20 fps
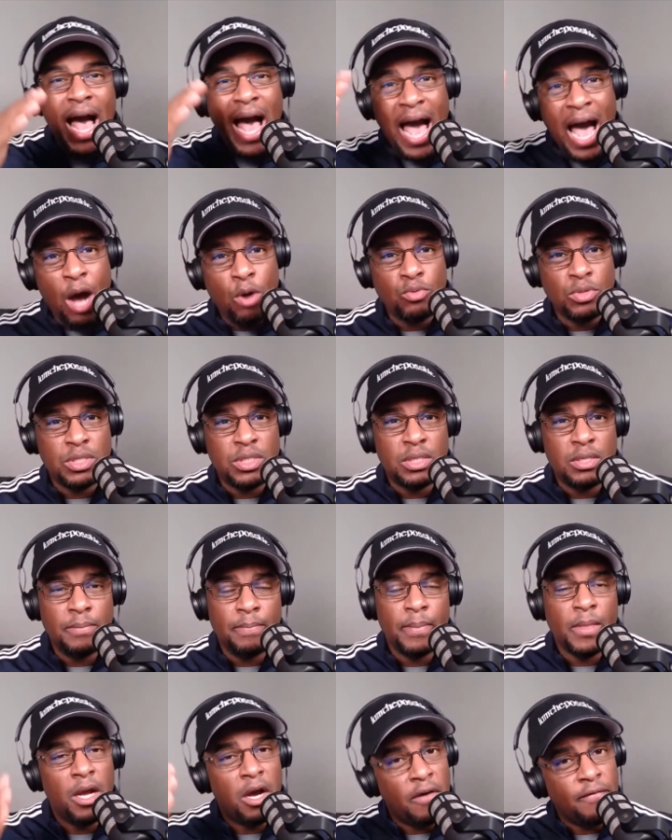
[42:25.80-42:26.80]
out
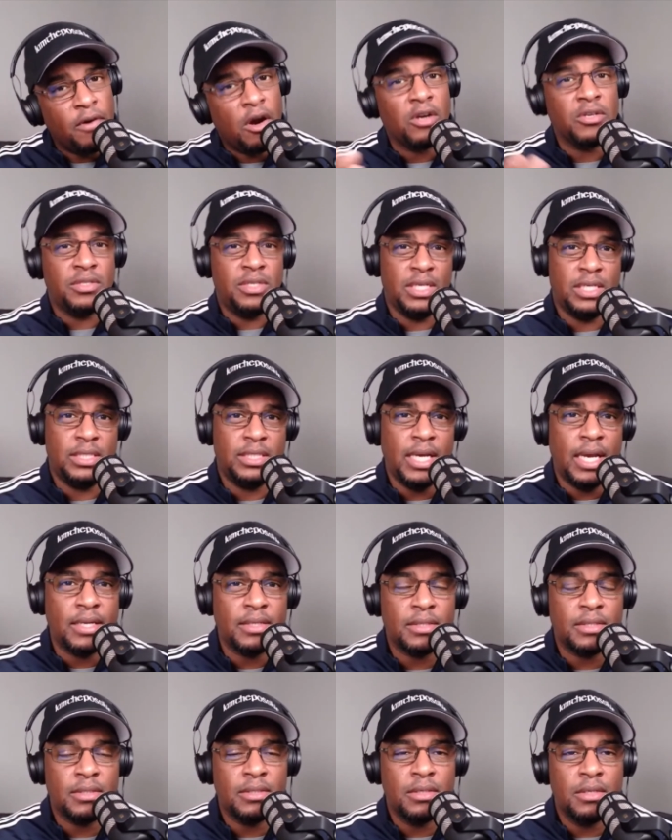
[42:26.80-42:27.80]
of our
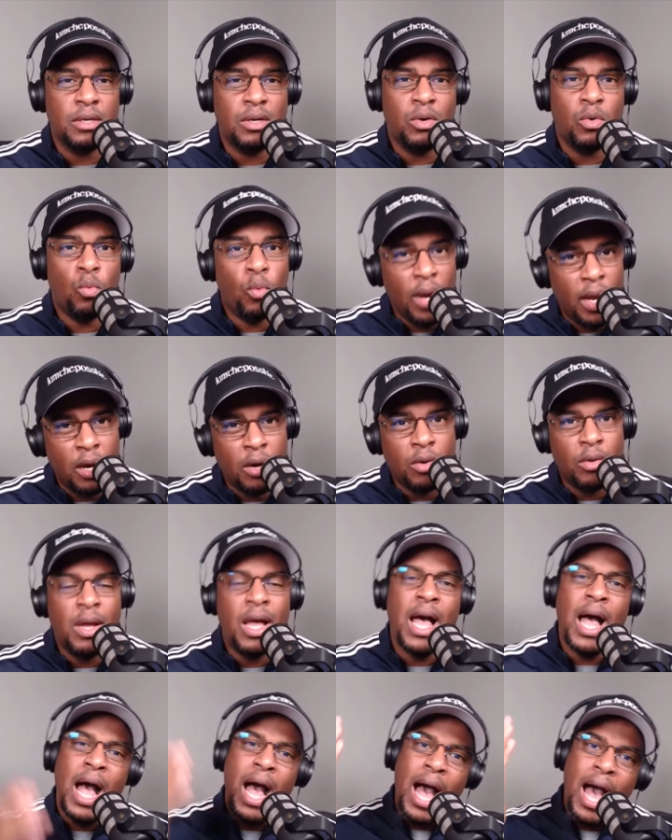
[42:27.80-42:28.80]
success. Well,
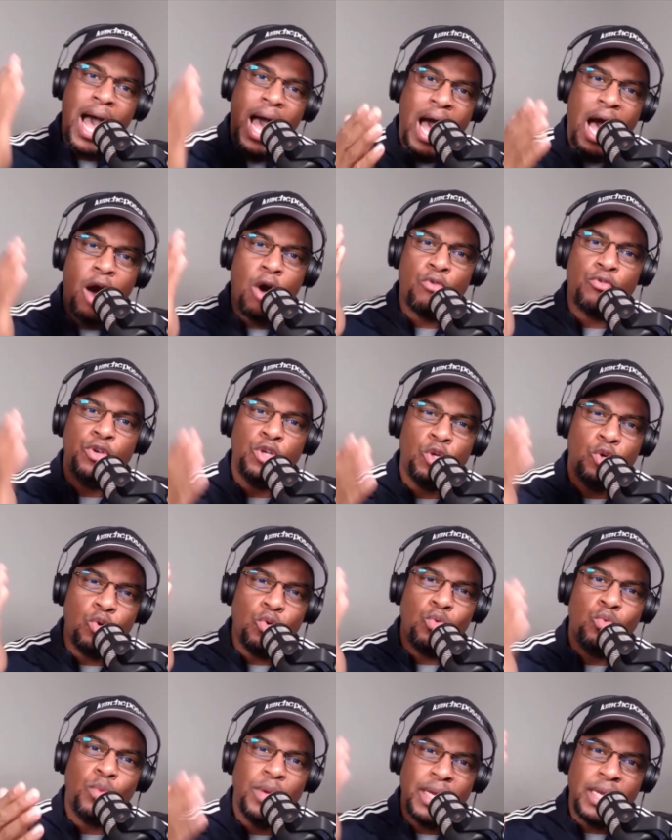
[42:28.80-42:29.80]
how
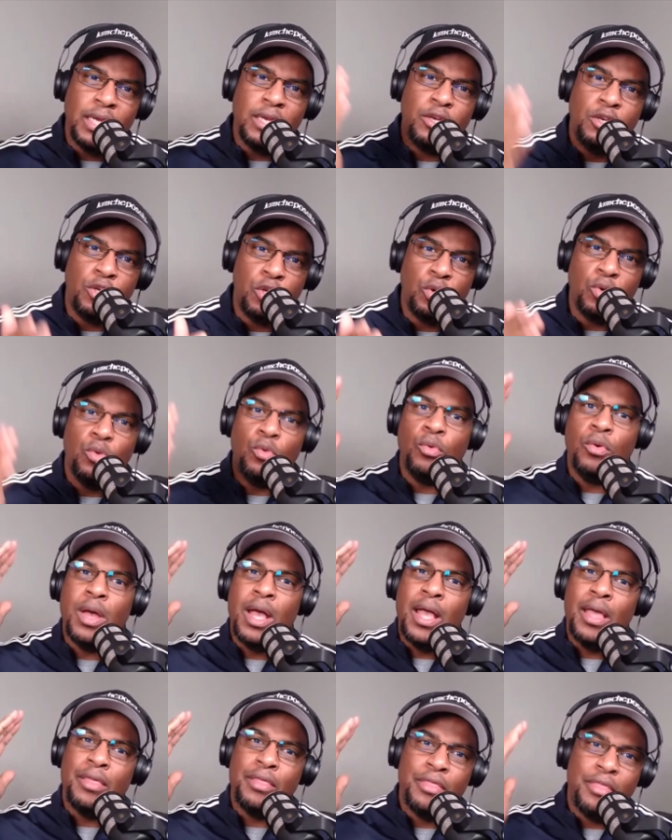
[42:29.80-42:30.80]
do we do
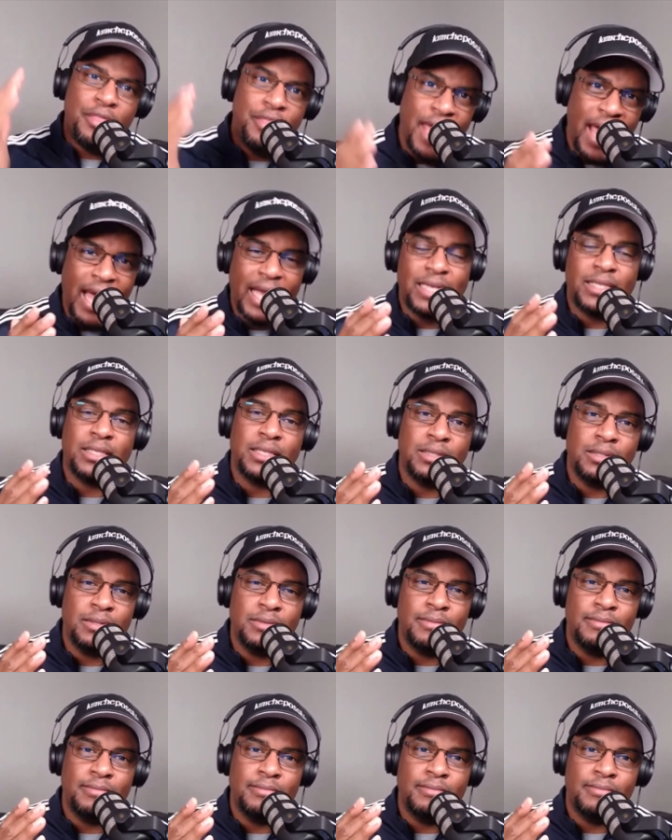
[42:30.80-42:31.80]
that?
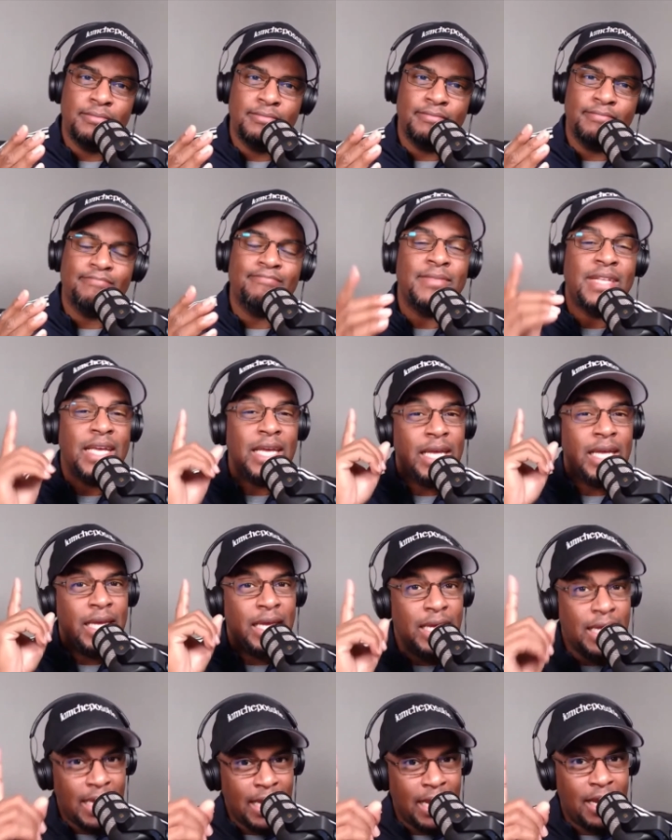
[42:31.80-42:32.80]

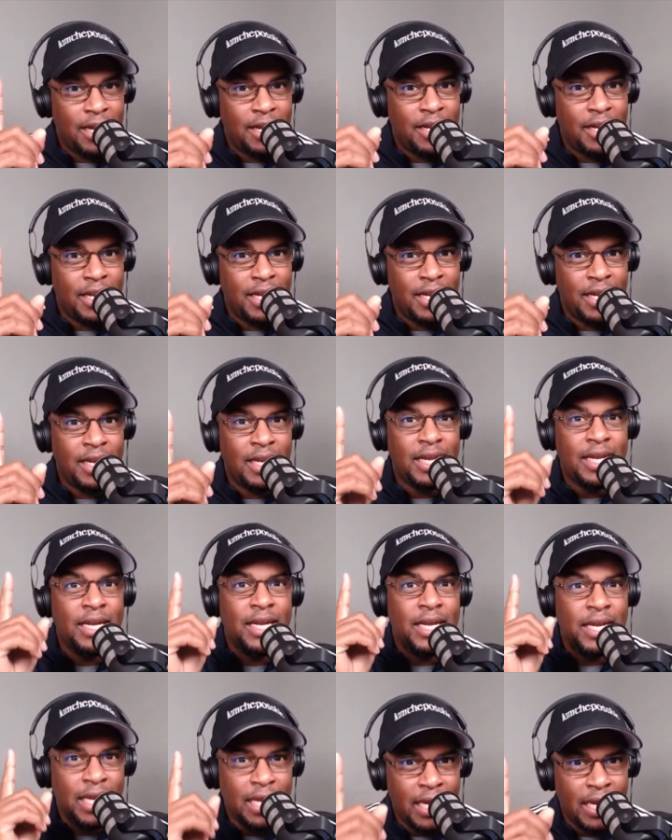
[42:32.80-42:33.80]
Here,
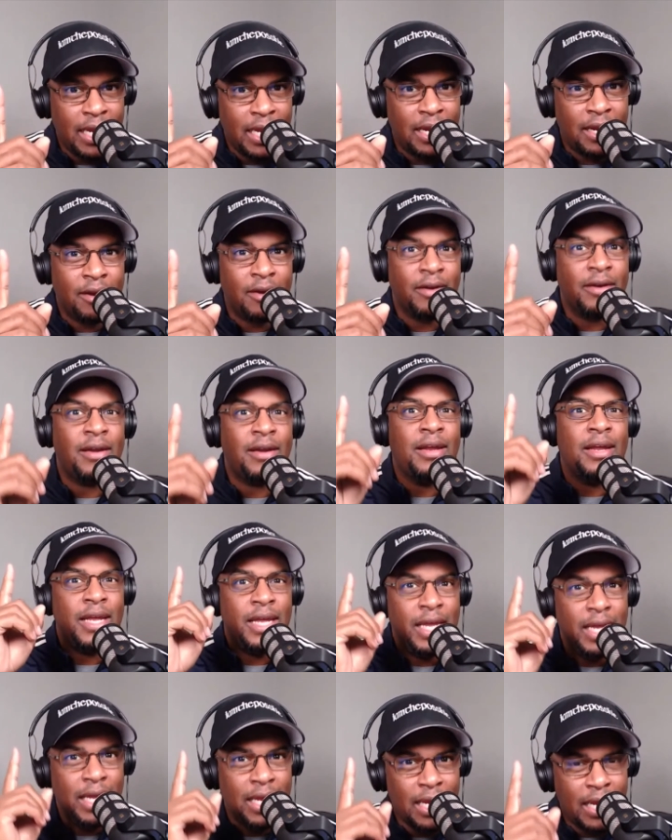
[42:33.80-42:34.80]
here,
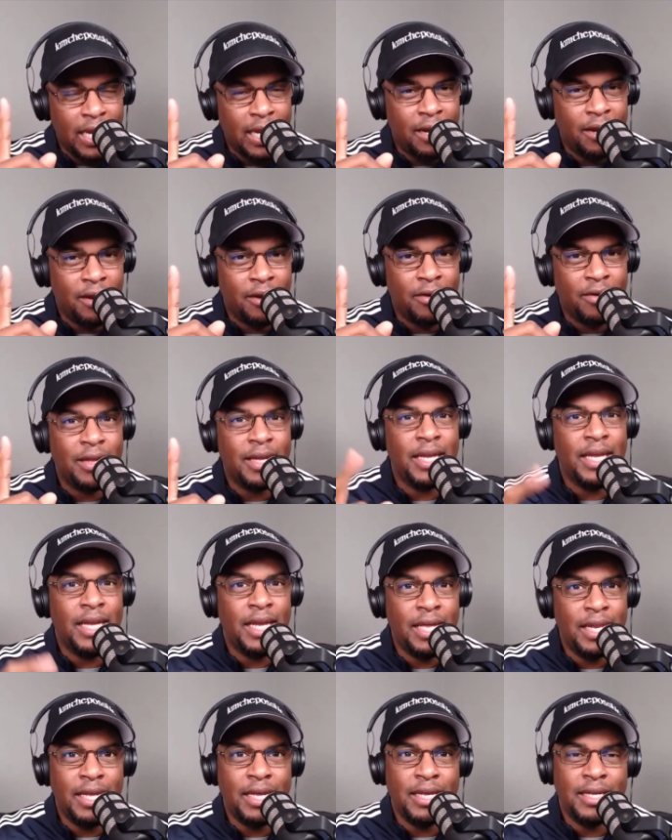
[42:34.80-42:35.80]
here
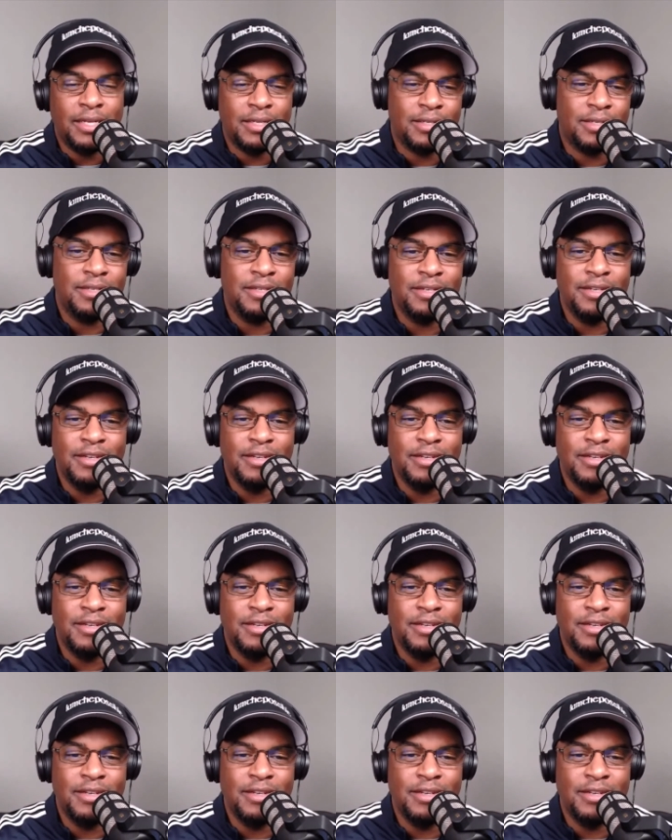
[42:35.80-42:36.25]
it is.